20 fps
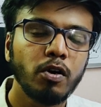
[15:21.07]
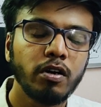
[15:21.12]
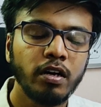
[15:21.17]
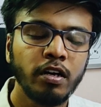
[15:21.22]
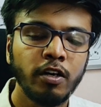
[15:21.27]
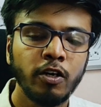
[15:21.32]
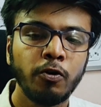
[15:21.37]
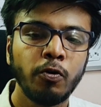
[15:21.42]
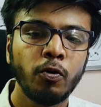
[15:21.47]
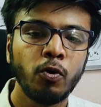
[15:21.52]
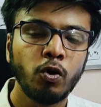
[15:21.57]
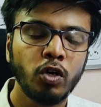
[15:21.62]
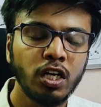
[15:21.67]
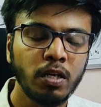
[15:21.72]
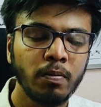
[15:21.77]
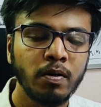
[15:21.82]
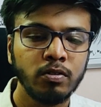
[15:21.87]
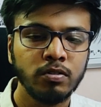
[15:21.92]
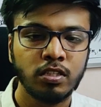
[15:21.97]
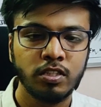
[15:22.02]
important to
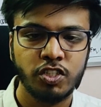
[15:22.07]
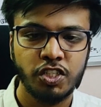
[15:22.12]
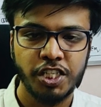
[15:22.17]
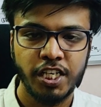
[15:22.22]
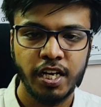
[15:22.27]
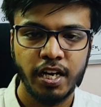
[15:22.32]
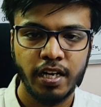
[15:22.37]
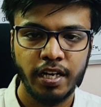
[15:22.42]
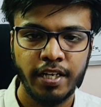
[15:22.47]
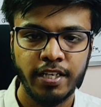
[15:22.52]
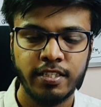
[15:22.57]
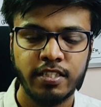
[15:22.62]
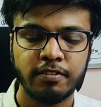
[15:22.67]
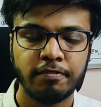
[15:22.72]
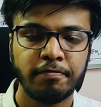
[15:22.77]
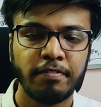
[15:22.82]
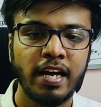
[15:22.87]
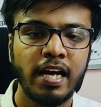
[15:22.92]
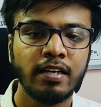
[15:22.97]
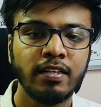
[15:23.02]
note about the GRE
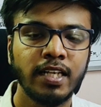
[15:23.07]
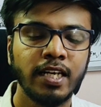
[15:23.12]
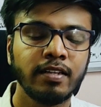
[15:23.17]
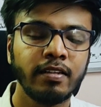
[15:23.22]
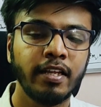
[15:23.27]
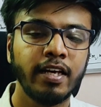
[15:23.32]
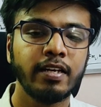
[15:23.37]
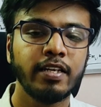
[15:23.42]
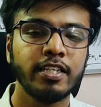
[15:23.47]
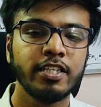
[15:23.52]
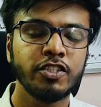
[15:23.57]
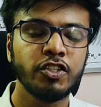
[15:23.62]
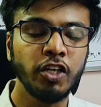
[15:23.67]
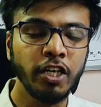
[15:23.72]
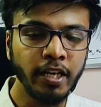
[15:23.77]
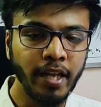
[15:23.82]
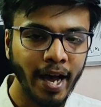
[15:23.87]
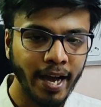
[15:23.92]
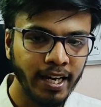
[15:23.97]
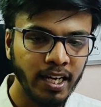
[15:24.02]
is the fact that there is
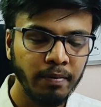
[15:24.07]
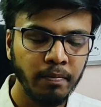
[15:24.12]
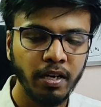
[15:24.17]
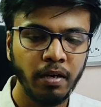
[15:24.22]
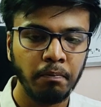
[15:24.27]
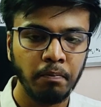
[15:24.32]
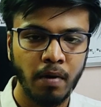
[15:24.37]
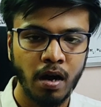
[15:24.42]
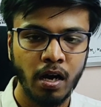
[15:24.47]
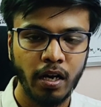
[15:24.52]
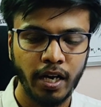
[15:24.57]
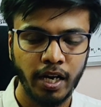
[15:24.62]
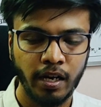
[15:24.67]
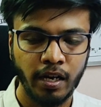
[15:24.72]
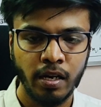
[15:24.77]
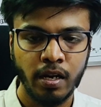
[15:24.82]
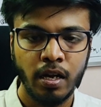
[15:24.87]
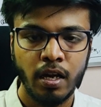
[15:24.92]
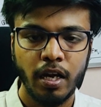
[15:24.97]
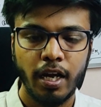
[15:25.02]
dynamic
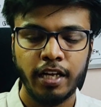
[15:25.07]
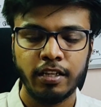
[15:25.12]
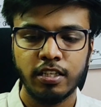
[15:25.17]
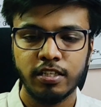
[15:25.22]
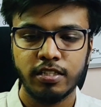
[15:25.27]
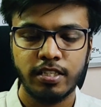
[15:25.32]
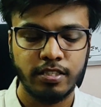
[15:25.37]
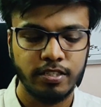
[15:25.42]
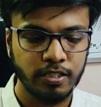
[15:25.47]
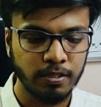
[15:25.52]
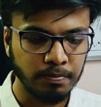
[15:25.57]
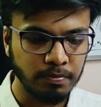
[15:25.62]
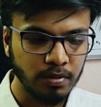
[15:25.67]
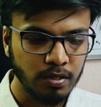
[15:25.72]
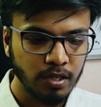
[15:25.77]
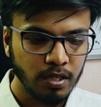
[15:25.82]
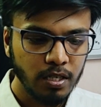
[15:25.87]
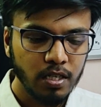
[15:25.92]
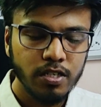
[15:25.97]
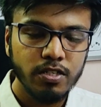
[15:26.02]
marking in the
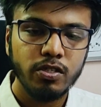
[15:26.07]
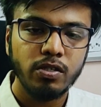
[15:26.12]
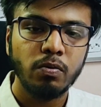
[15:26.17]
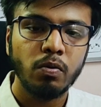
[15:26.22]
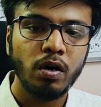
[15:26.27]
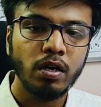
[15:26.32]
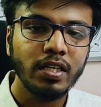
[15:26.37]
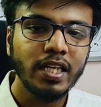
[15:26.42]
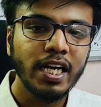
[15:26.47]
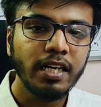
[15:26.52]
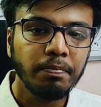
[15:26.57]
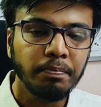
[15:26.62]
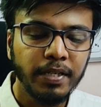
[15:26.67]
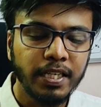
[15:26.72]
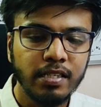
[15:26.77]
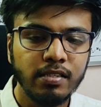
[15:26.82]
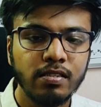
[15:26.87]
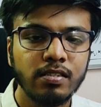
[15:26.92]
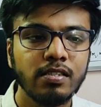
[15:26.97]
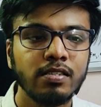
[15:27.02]
system. So what
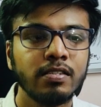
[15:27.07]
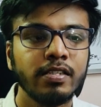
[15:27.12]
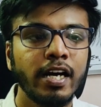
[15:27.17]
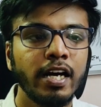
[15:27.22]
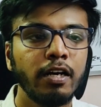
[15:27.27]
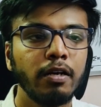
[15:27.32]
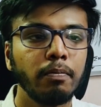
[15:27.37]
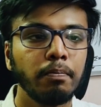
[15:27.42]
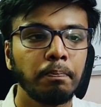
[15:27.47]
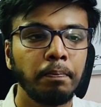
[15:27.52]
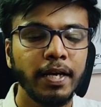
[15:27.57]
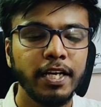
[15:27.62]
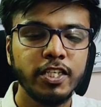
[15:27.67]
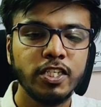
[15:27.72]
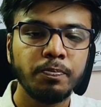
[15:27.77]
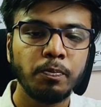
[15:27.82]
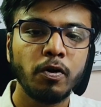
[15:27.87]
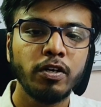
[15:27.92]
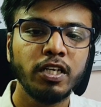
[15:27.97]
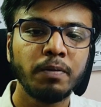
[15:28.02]
that means is that
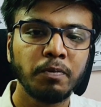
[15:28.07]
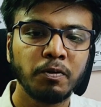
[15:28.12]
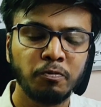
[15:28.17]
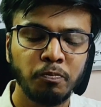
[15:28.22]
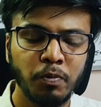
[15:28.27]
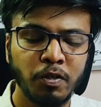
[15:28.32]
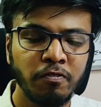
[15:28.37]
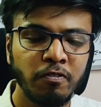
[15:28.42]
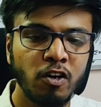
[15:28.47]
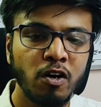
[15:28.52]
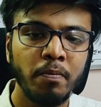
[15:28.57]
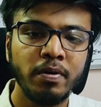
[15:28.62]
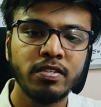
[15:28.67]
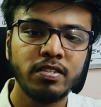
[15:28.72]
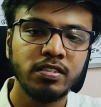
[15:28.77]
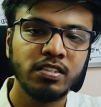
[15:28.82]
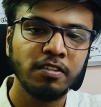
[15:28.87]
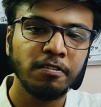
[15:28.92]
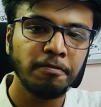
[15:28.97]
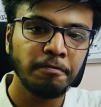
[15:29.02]
based upon your
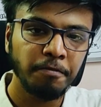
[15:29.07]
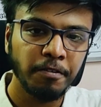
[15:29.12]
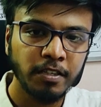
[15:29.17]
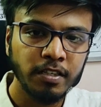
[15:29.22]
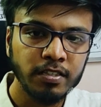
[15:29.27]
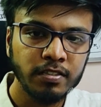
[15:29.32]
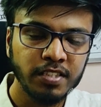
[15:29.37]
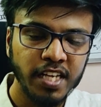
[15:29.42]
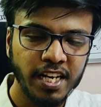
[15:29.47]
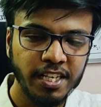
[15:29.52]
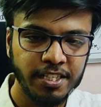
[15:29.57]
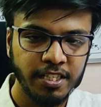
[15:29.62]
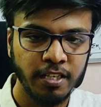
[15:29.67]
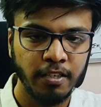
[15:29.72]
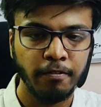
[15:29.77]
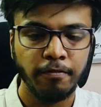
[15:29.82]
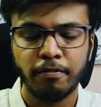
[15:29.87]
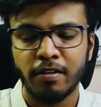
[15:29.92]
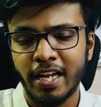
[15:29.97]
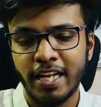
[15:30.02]
performance in the first
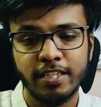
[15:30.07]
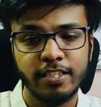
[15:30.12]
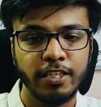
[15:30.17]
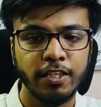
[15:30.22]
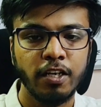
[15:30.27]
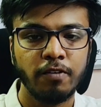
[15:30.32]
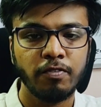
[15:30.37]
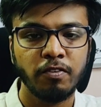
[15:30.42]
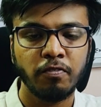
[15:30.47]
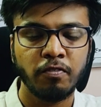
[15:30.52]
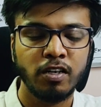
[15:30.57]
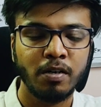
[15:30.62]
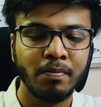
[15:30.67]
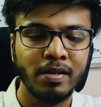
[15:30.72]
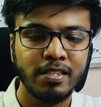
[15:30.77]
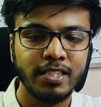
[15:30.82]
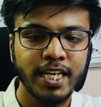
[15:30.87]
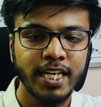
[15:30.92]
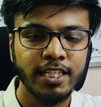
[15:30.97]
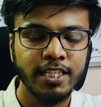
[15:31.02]
section, let's say of the
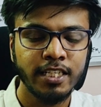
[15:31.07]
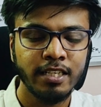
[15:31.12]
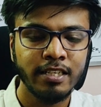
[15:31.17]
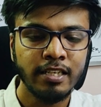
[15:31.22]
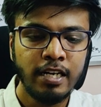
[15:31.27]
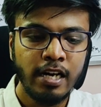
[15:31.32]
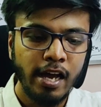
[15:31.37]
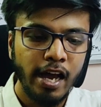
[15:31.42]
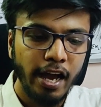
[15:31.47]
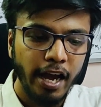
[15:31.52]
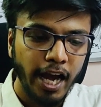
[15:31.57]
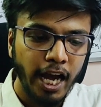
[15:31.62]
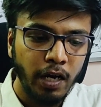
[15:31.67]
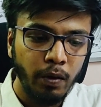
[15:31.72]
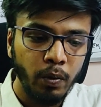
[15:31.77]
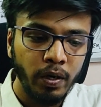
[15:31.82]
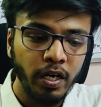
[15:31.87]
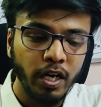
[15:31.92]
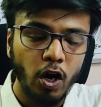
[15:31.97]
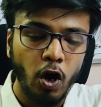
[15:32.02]
verbal section,
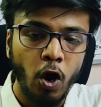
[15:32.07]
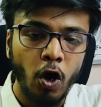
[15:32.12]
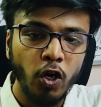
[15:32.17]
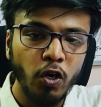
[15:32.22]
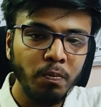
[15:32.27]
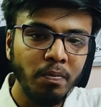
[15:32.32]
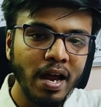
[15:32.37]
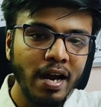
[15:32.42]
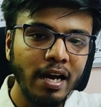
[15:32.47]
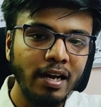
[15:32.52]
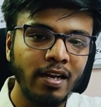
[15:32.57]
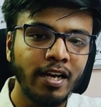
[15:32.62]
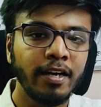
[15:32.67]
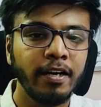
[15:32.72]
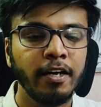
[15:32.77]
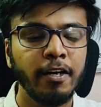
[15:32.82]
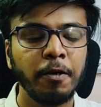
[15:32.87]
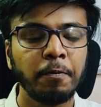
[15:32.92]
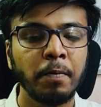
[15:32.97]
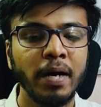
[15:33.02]
it would
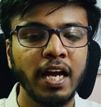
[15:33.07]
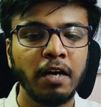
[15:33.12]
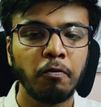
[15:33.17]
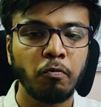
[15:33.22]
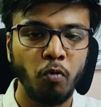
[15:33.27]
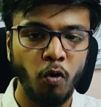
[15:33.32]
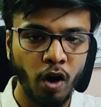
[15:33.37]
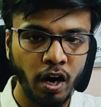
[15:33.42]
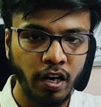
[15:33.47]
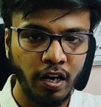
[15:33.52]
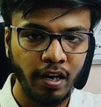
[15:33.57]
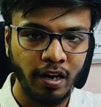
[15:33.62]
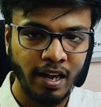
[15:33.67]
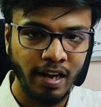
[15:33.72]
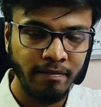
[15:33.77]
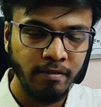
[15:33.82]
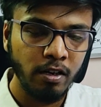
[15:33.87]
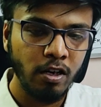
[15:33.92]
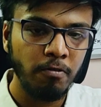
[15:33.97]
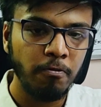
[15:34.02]
automatically determine what
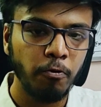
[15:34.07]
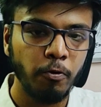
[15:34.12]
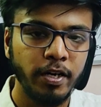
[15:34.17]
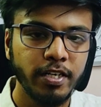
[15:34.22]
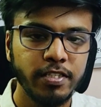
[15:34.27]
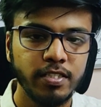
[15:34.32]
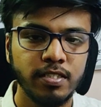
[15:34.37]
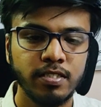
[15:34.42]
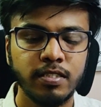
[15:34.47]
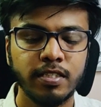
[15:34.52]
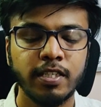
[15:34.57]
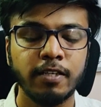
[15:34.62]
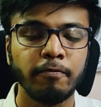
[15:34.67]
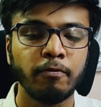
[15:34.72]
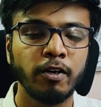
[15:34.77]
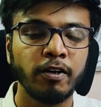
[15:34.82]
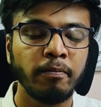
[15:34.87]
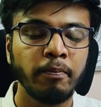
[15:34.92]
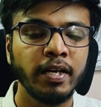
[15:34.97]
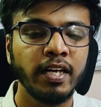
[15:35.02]
level of questions
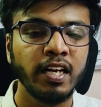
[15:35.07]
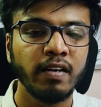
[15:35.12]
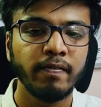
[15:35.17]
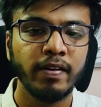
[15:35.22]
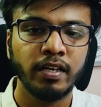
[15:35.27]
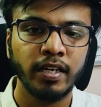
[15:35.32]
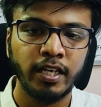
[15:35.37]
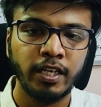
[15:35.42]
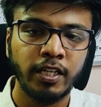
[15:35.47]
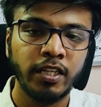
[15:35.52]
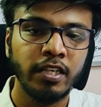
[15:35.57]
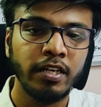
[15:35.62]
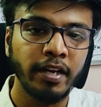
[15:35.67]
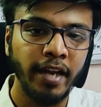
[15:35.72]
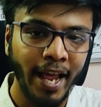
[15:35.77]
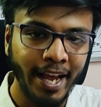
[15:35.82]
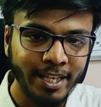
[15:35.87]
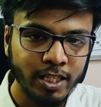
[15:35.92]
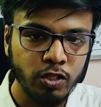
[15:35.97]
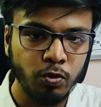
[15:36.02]
it would be giving in the
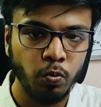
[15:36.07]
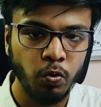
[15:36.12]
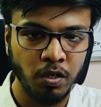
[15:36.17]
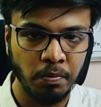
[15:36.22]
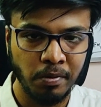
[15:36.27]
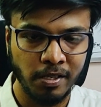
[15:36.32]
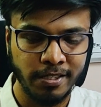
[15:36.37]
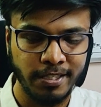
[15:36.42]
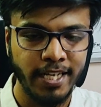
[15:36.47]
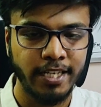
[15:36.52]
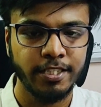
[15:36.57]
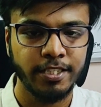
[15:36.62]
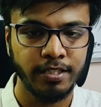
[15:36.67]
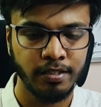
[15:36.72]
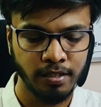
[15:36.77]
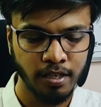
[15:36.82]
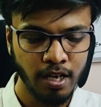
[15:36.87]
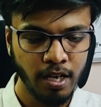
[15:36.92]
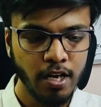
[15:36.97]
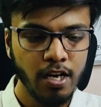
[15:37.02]
next verbal
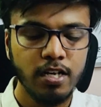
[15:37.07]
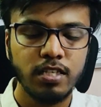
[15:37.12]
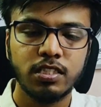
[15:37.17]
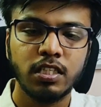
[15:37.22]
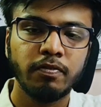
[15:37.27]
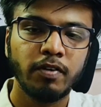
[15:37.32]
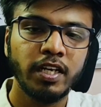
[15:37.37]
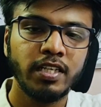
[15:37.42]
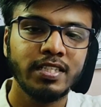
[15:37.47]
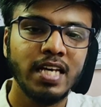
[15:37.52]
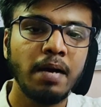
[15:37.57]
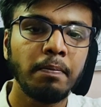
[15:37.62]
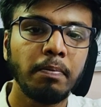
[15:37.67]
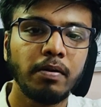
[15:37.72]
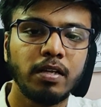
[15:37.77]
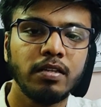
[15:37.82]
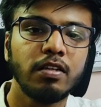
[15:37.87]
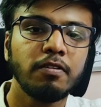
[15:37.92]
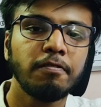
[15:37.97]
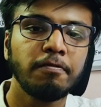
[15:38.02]
section. So for
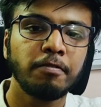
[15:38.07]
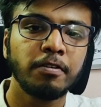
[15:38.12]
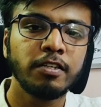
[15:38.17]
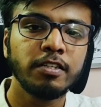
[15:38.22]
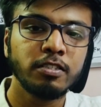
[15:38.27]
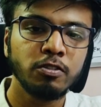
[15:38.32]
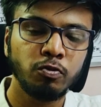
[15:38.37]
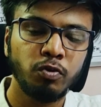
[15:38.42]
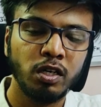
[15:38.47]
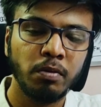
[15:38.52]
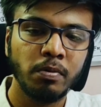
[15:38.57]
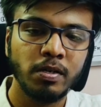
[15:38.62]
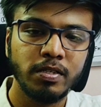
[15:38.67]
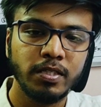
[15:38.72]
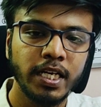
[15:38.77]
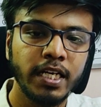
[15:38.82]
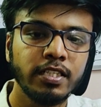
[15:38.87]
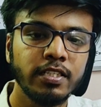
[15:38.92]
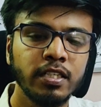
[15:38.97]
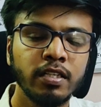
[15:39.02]
example, in the first
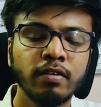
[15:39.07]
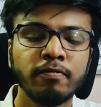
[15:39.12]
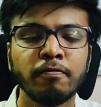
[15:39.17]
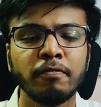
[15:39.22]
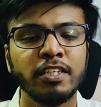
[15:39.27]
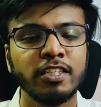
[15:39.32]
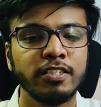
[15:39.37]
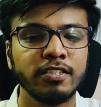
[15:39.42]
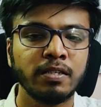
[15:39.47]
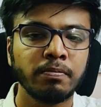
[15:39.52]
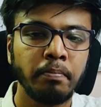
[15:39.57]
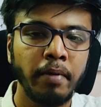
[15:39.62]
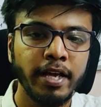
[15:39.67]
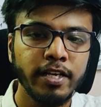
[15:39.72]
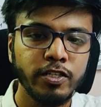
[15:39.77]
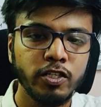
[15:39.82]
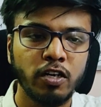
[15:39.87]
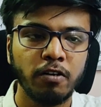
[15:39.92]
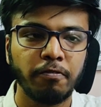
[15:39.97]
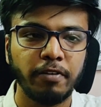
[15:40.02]
verbal section, which is a
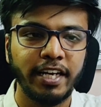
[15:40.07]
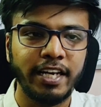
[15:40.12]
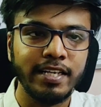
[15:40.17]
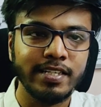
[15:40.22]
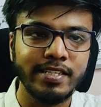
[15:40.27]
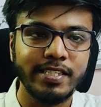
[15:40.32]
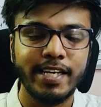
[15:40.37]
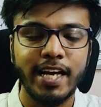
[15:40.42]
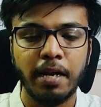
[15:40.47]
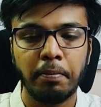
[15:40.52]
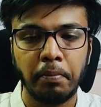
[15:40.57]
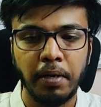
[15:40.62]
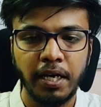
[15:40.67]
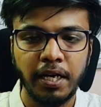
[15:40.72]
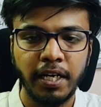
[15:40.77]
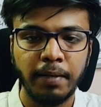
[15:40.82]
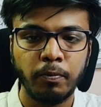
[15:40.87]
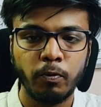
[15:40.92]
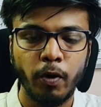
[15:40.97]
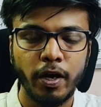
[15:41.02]
mix of easy and
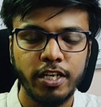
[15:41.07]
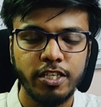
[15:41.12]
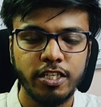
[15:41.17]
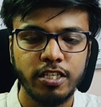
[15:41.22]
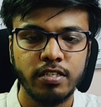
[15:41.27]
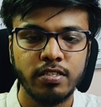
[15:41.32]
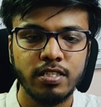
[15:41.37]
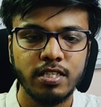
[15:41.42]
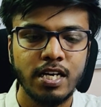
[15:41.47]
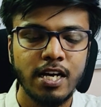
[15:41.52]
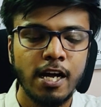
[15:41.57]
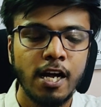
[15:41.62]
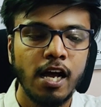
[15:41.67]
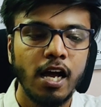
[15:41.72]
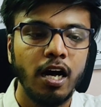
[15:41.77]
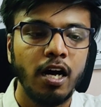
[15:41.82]
medium questions,